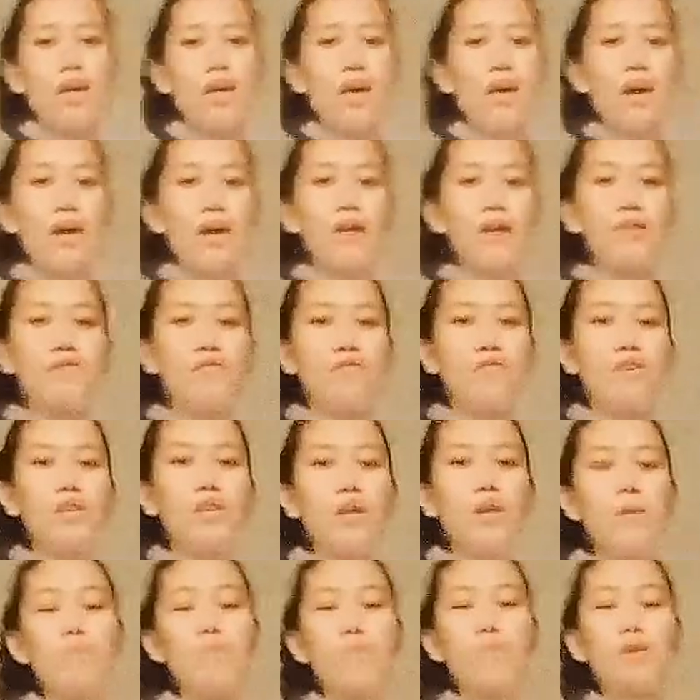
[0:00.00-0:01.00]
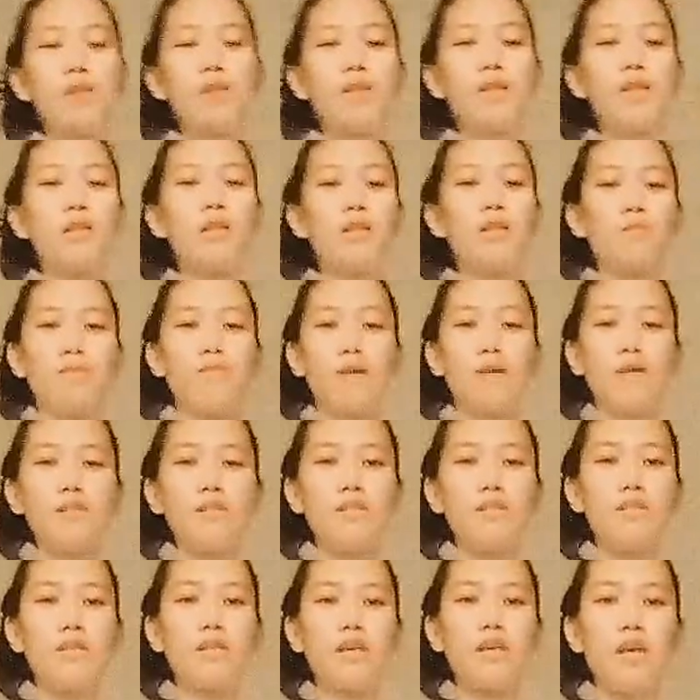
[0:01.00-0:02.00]
and feet apart a little bit,
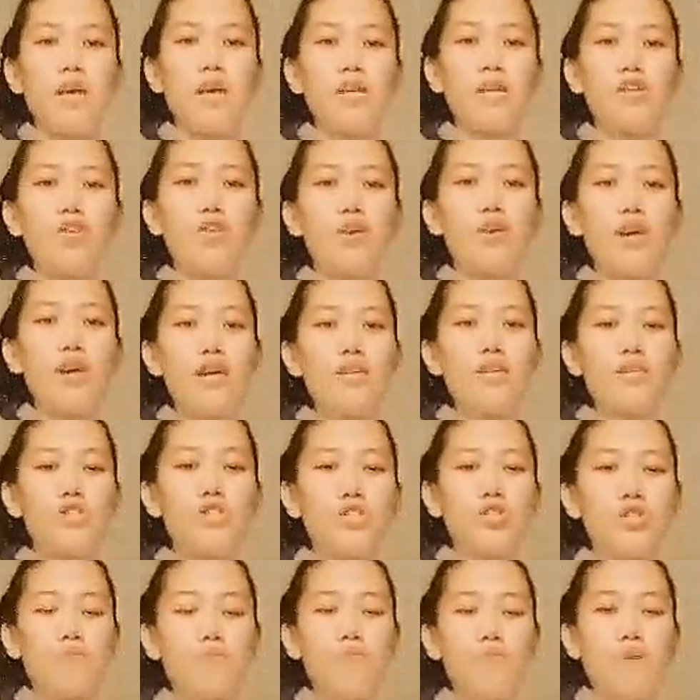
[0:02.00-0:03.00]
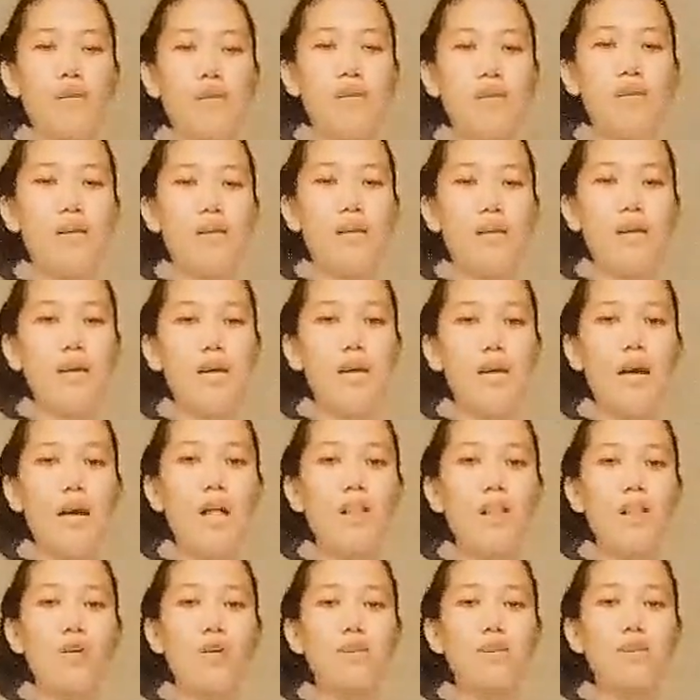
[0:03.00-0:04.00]
and your hands should be
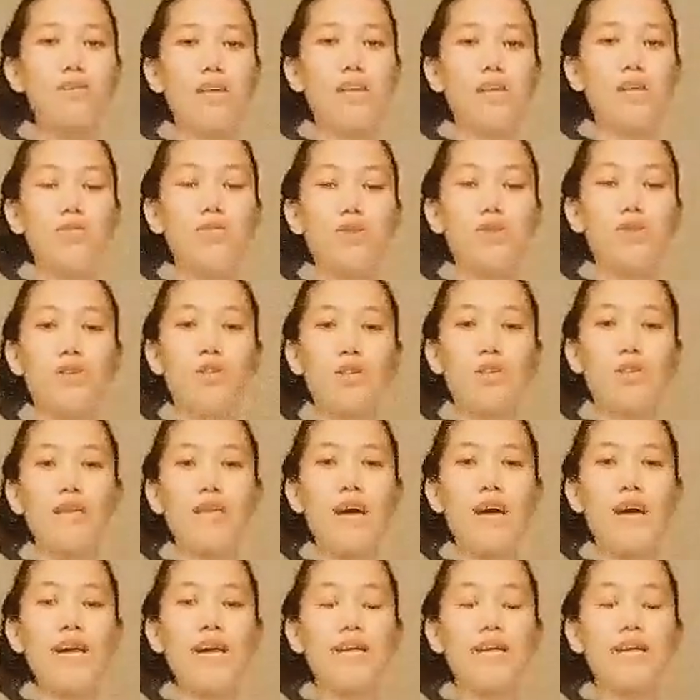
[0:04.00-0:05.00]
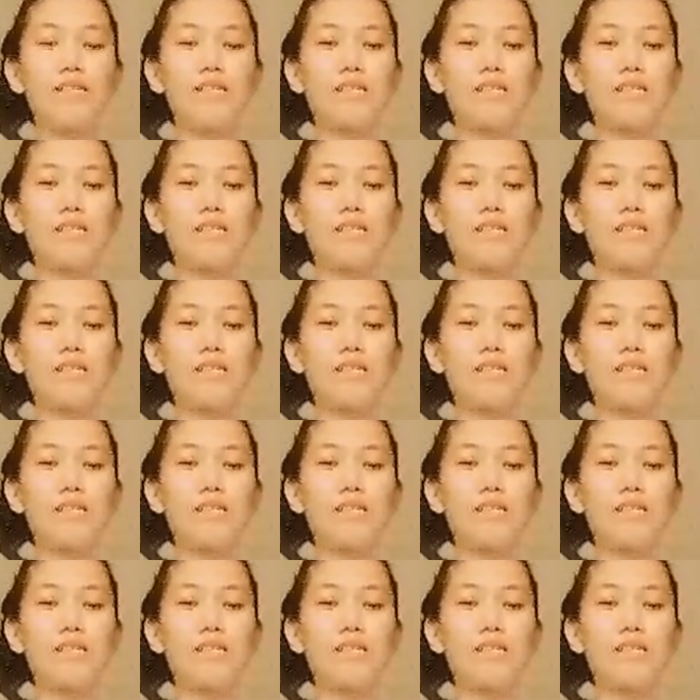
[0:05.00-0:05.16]
alongside with your thighs.